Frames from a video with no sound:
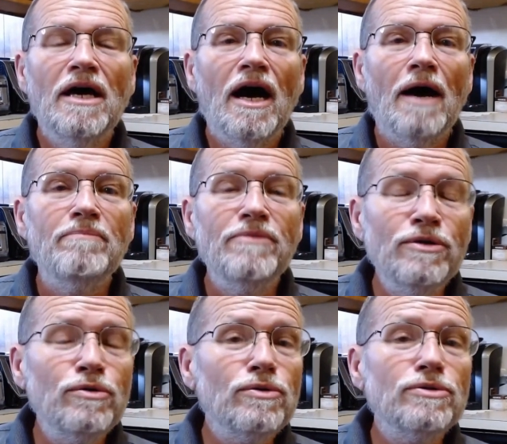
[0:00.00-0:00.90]
uh,
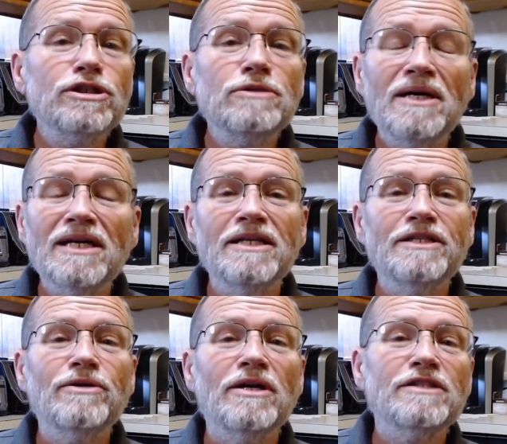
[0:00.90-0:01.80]
mules
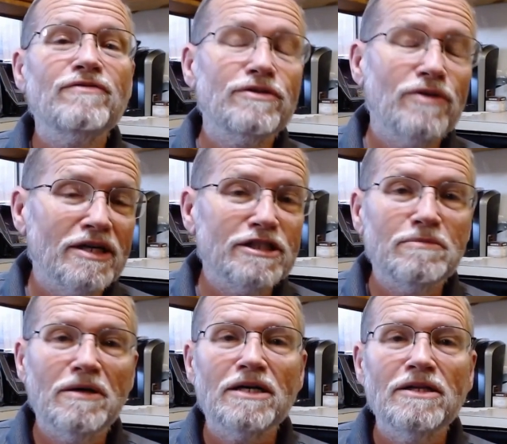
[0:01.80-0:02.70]
smuggling drugs for drug
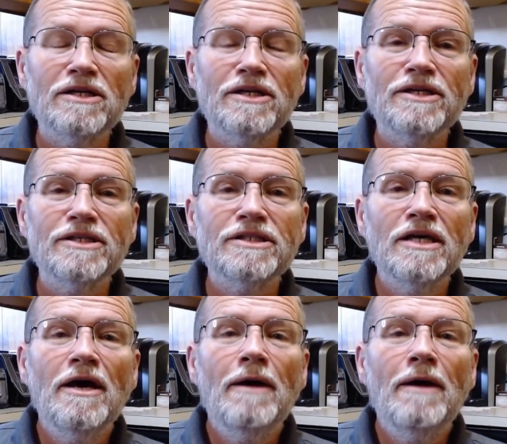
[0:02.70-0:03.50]
smugglers,